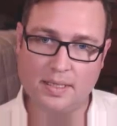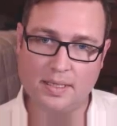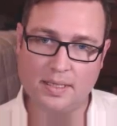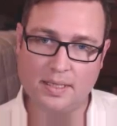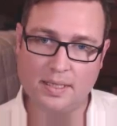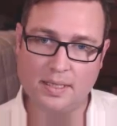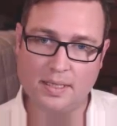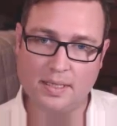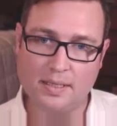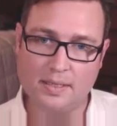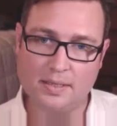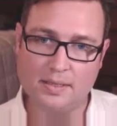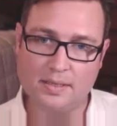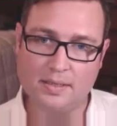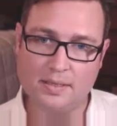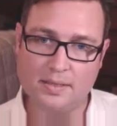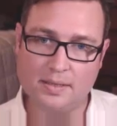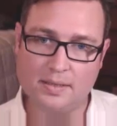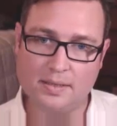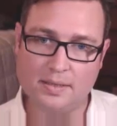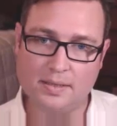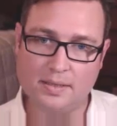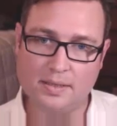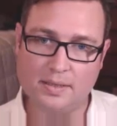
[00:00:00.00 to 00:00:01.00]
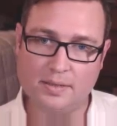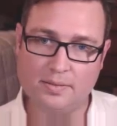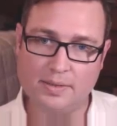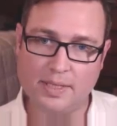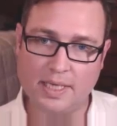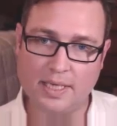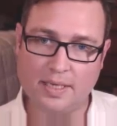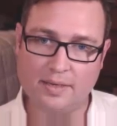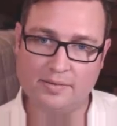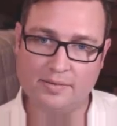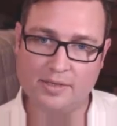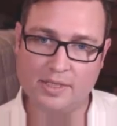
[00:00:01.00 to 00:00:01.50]
And
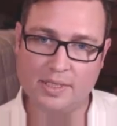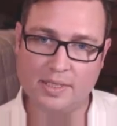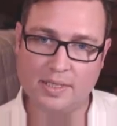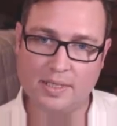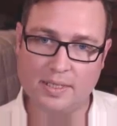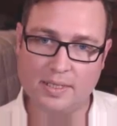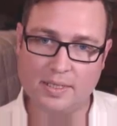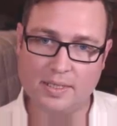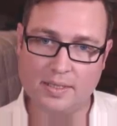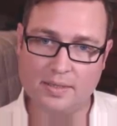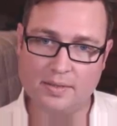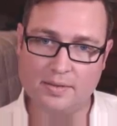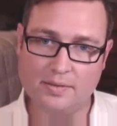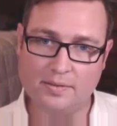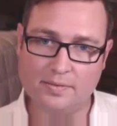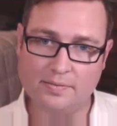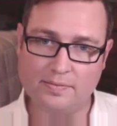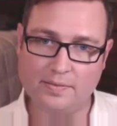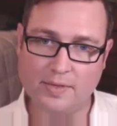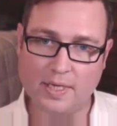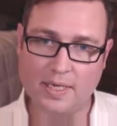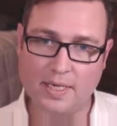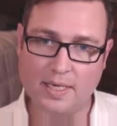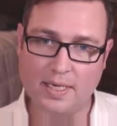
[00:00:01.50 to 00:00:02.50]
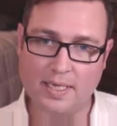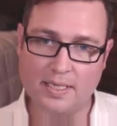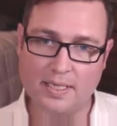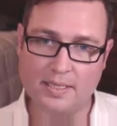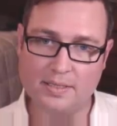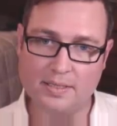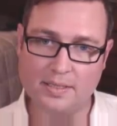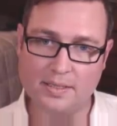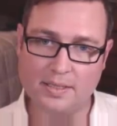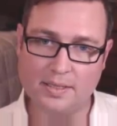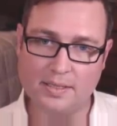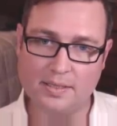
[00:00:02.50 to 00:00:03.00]
there we have it. We've
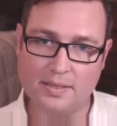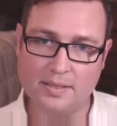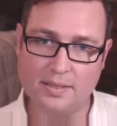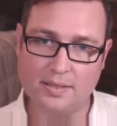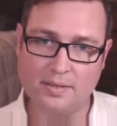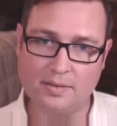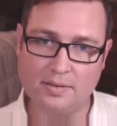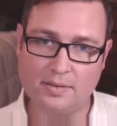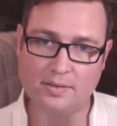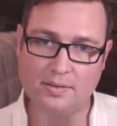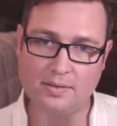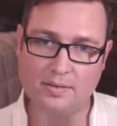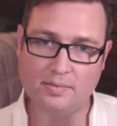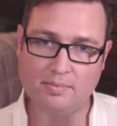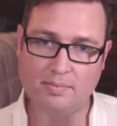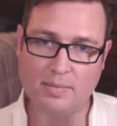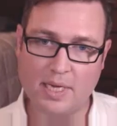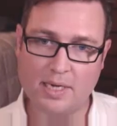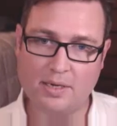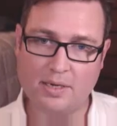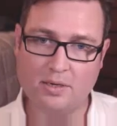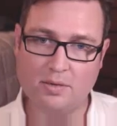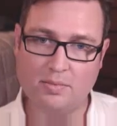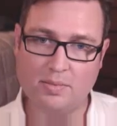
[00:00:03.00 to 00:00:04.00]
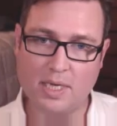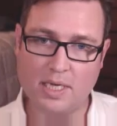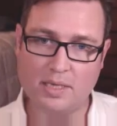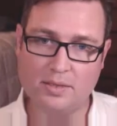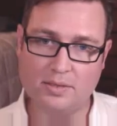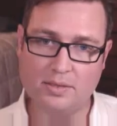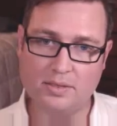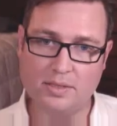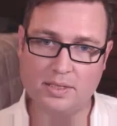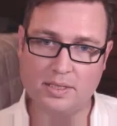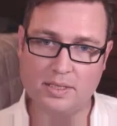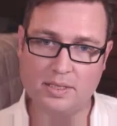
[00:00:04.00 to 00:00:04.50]
got a nice looking little
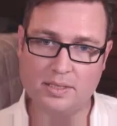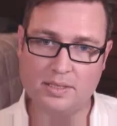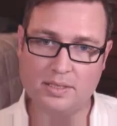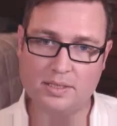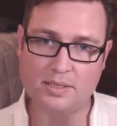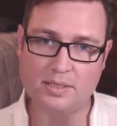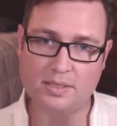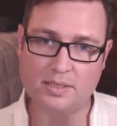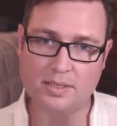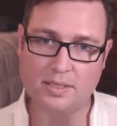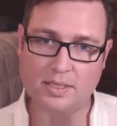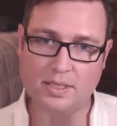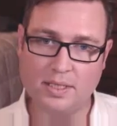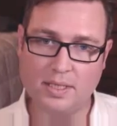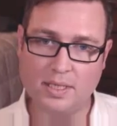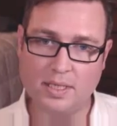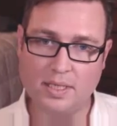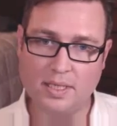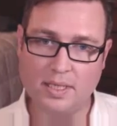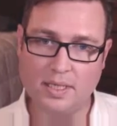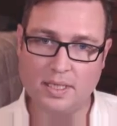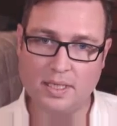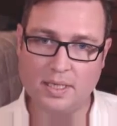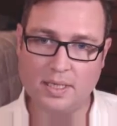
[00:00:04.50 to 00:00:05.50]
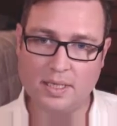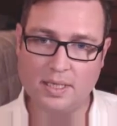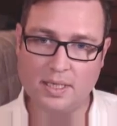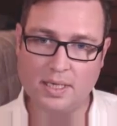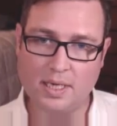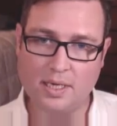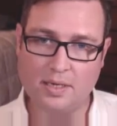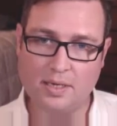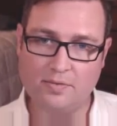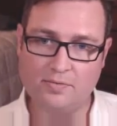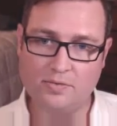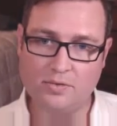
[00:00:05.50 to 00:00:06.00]
Micromouse that's
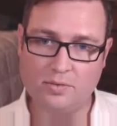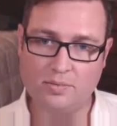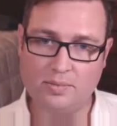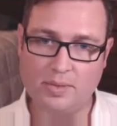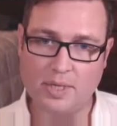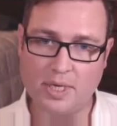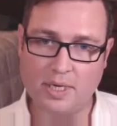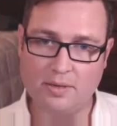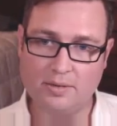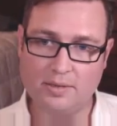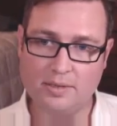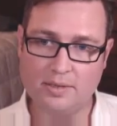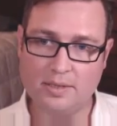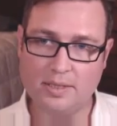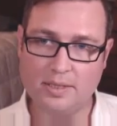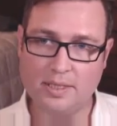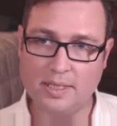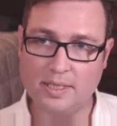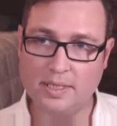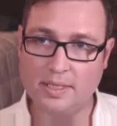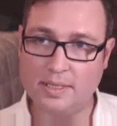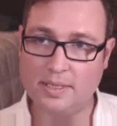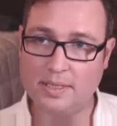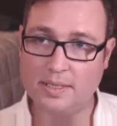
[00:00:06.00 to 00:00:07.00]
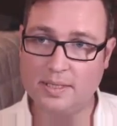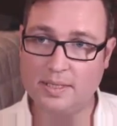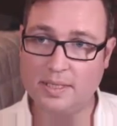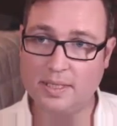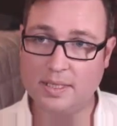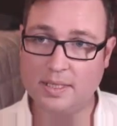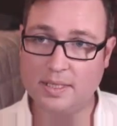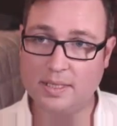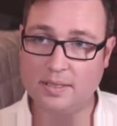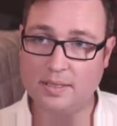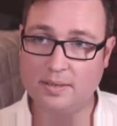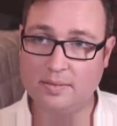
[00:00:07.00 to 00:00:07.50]
got full power, and